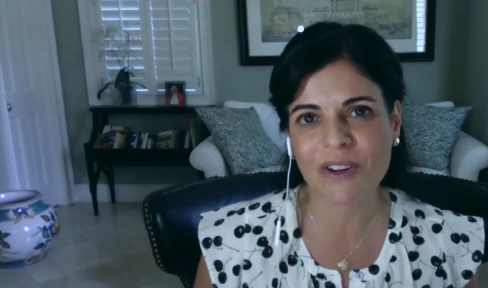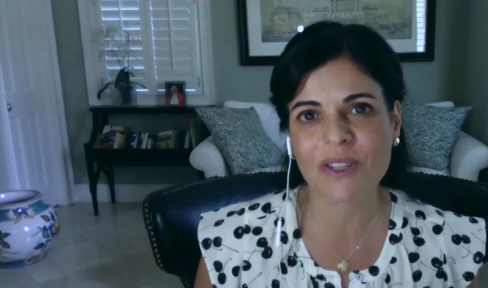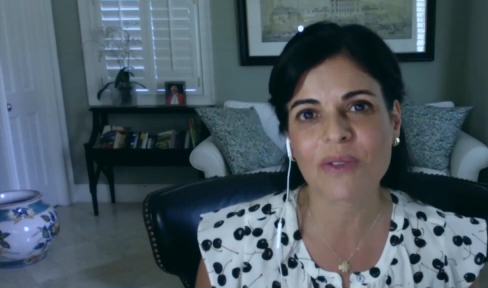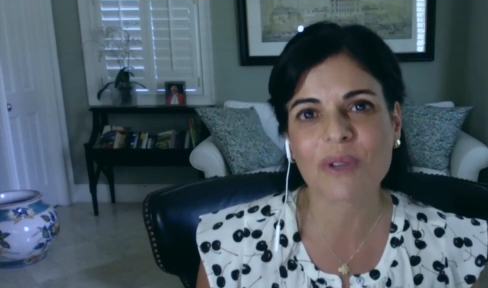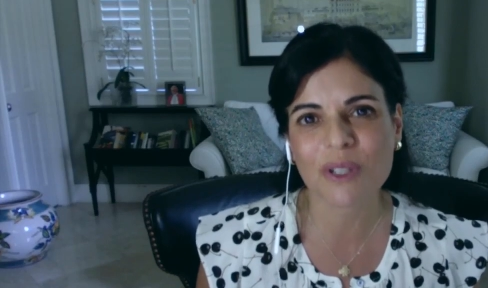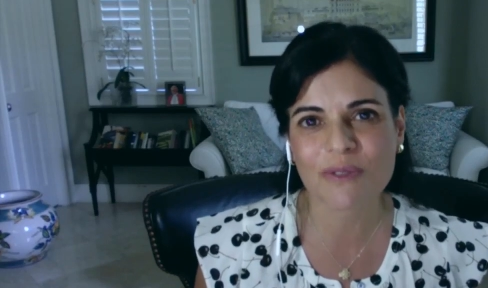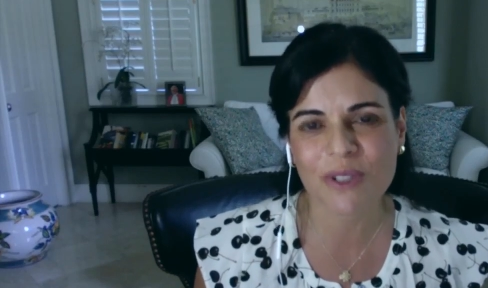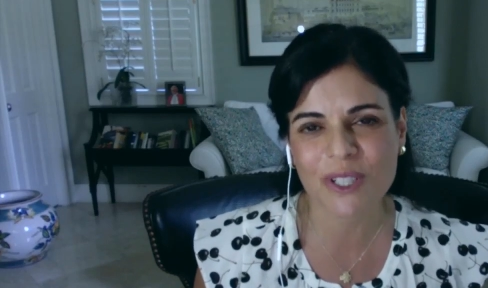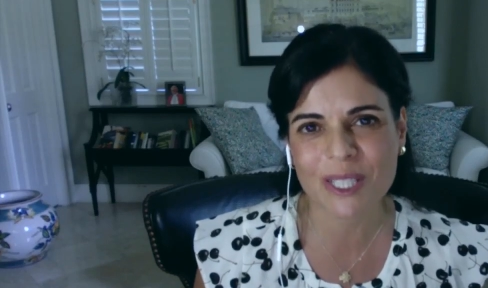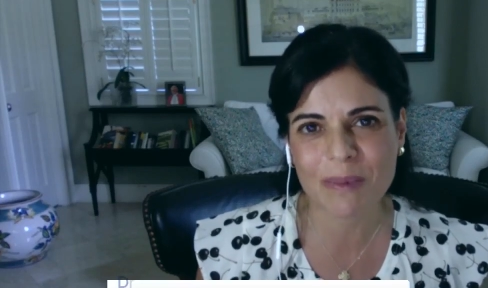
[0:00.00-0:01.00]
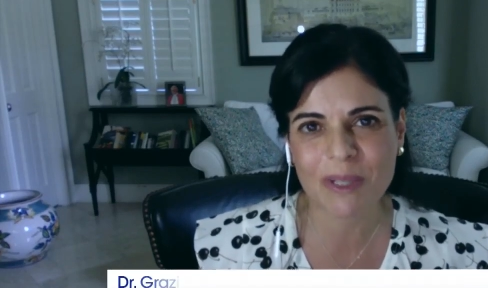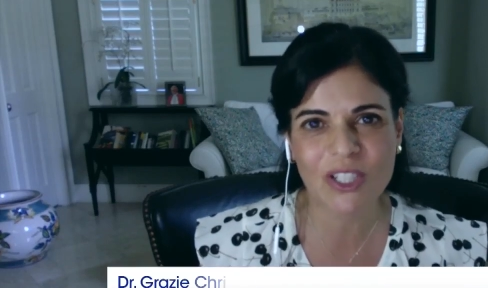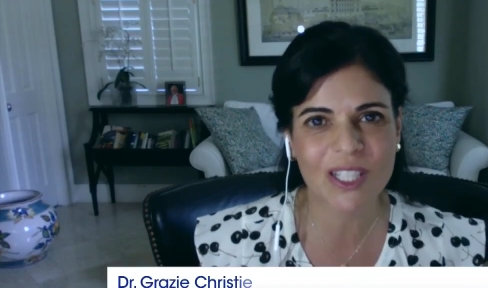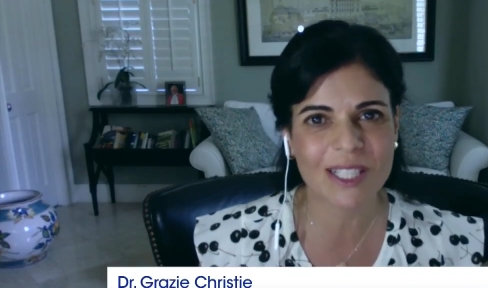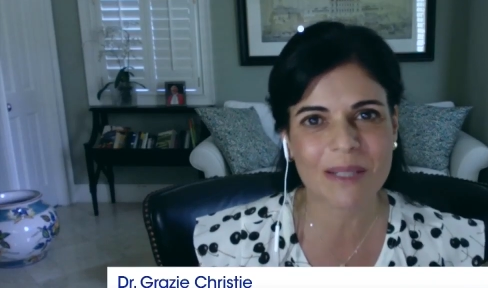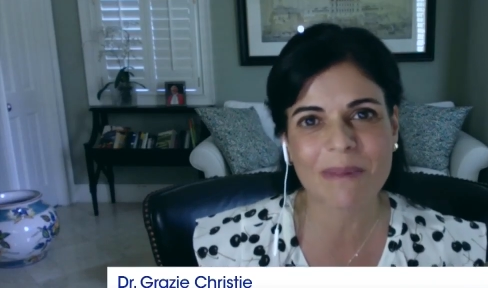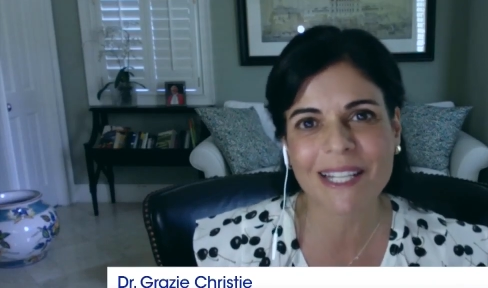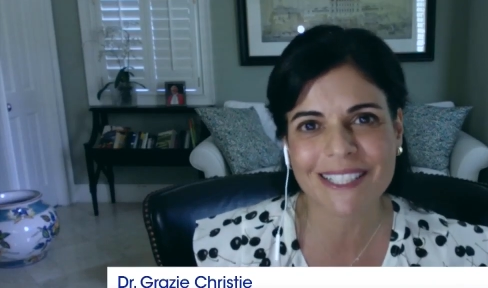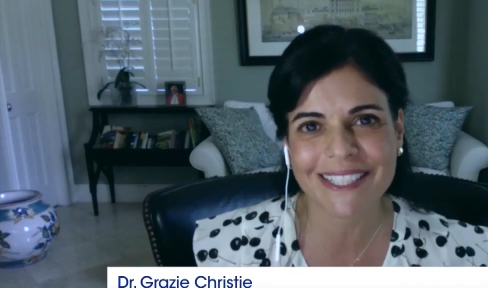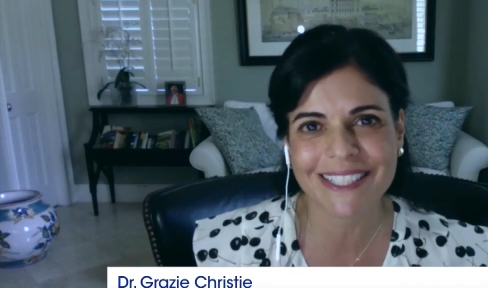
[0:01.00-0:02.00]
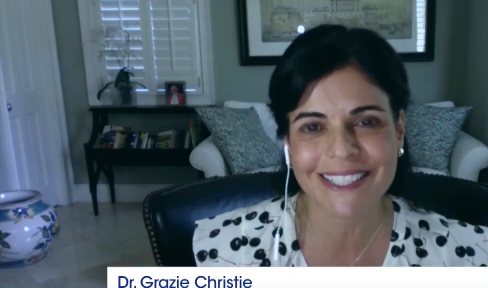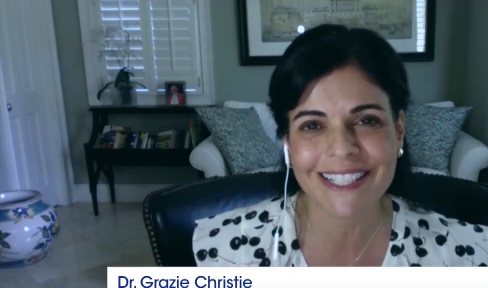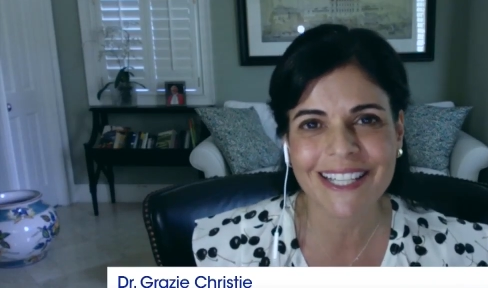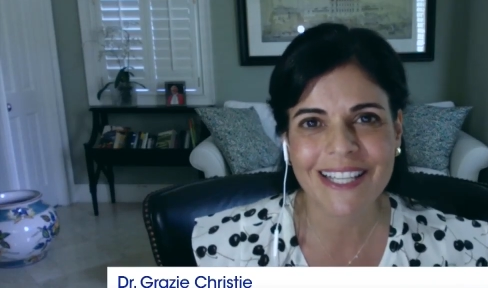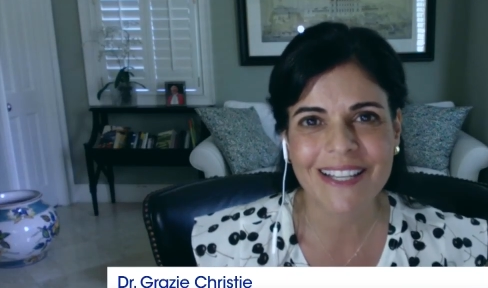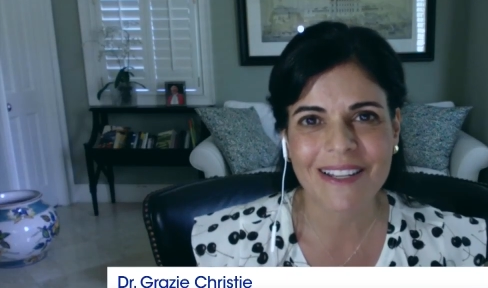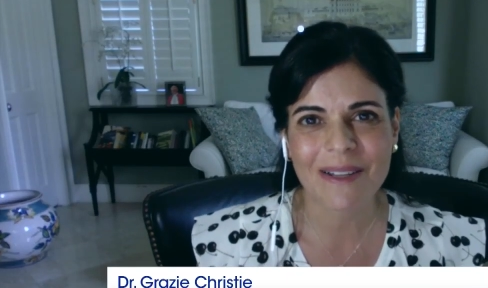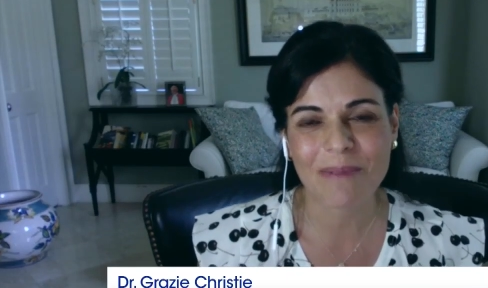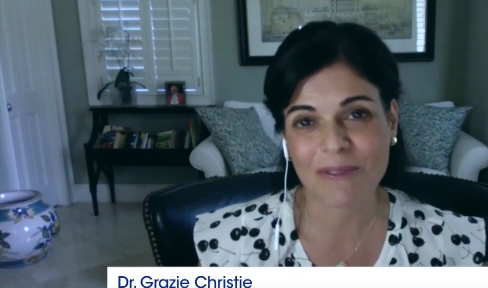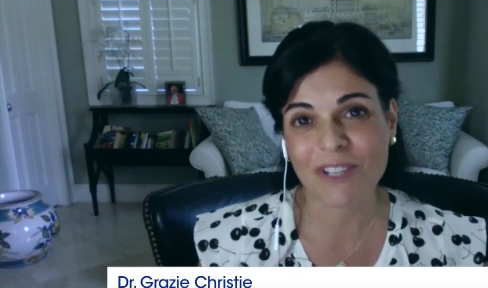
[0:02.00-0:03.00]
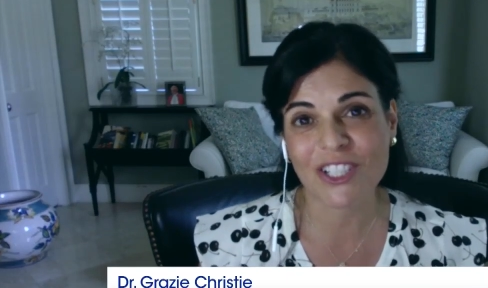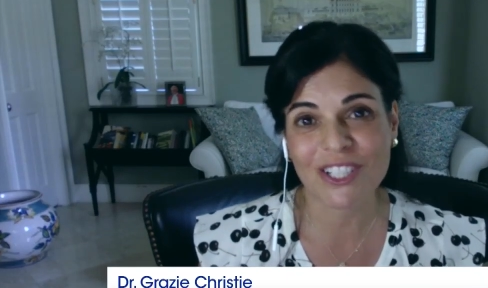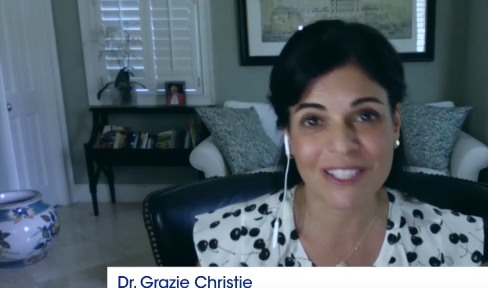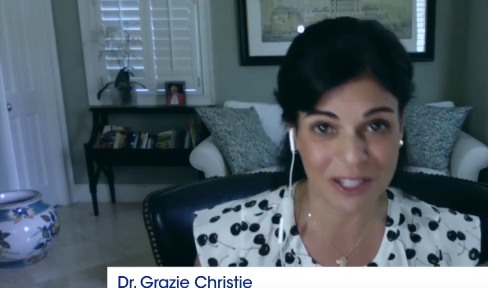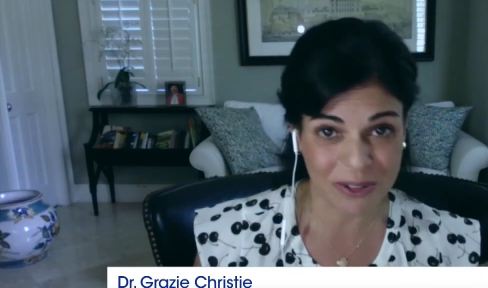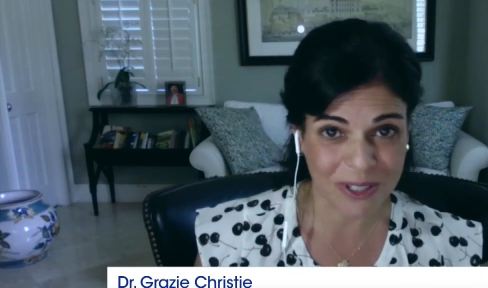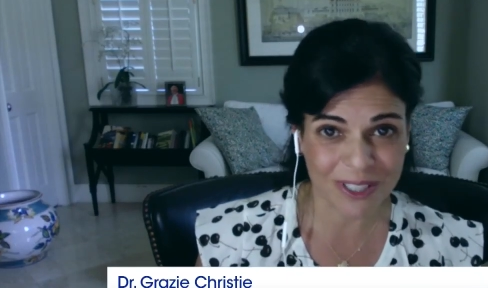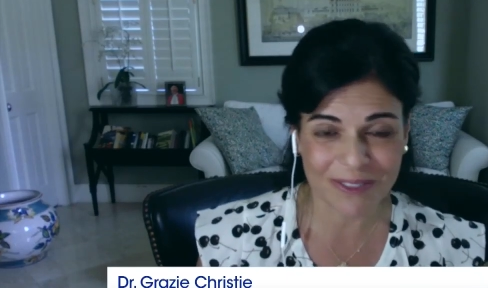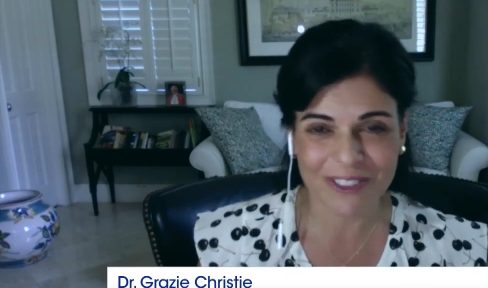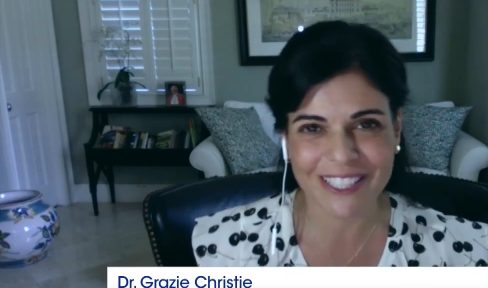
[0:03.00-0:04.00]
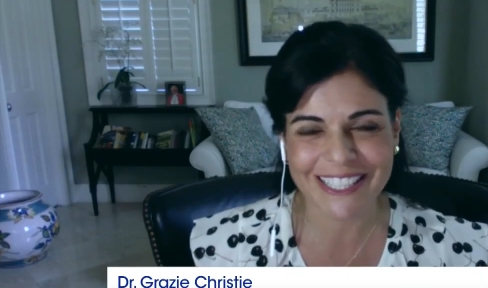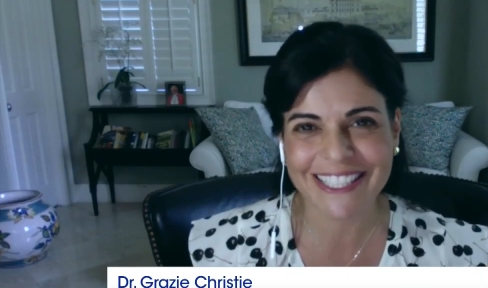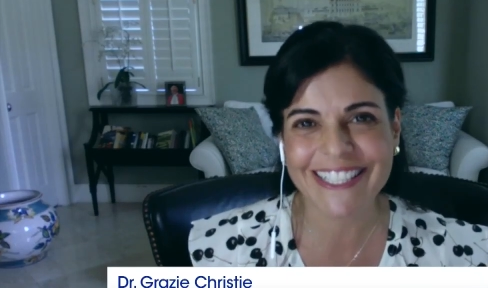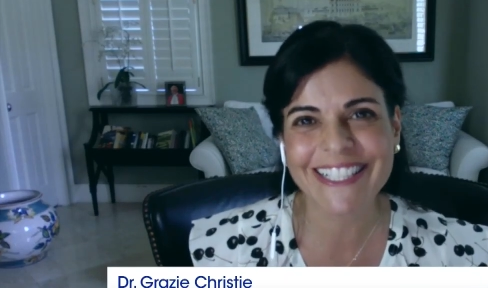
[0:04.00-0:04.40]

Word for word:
Speaker 1: in the workforce, especially in demanding uh, professions like yours, for instance,